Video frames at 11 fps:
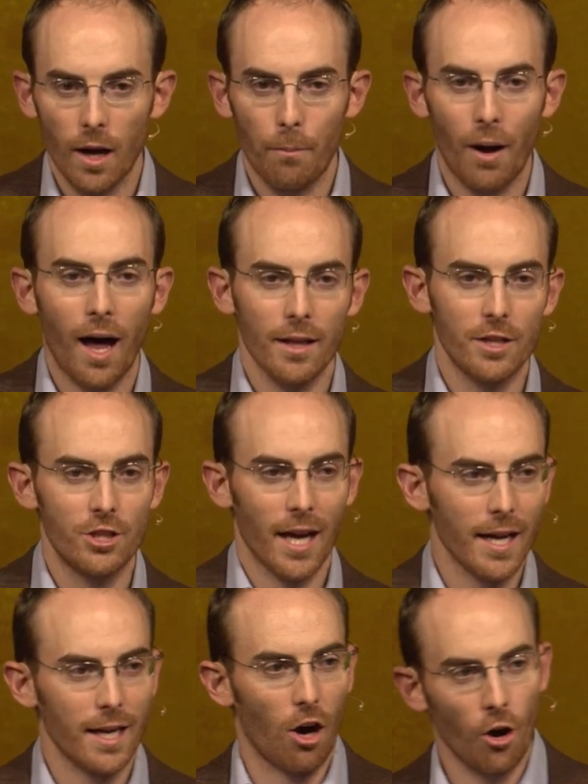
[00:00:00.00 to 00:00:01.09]

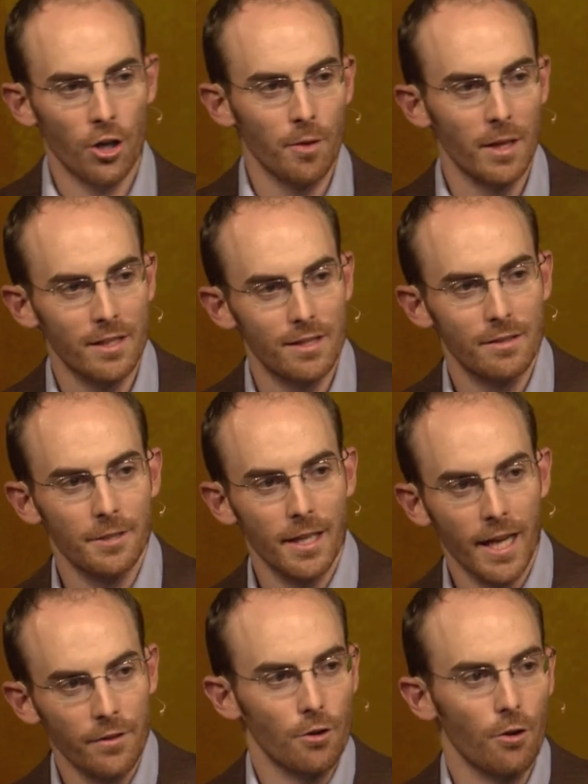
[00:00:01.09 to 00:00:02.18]
apologetic arguments
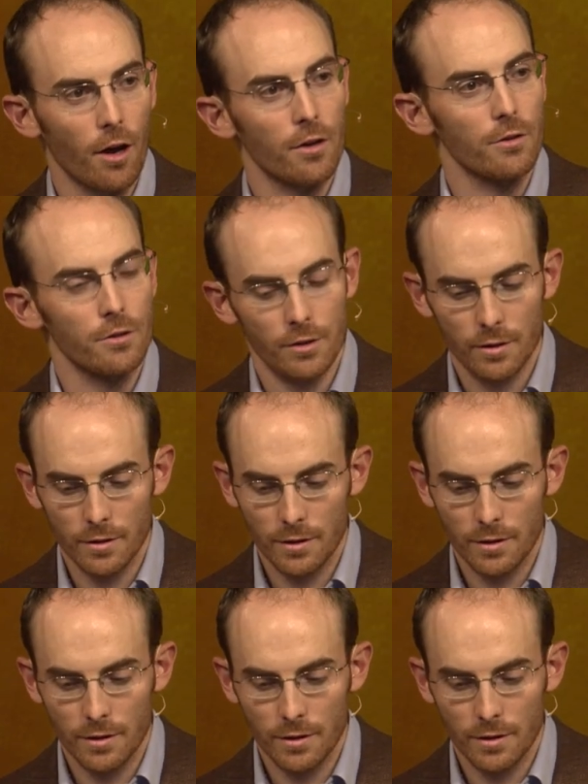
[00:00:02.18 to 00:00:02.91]
in the Chronicles.